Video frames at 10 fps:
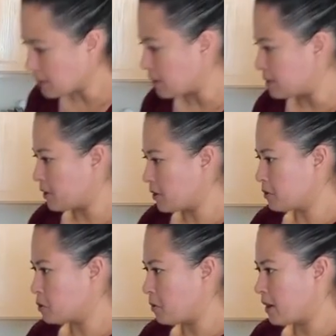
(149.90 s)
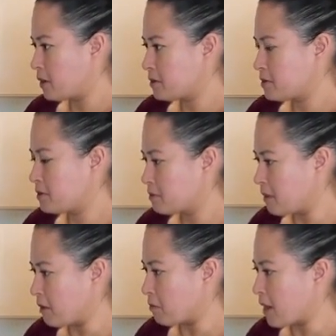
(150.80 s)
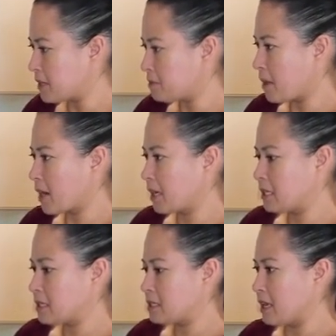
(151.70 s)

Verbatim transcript: the cereal squares, we have rice pockets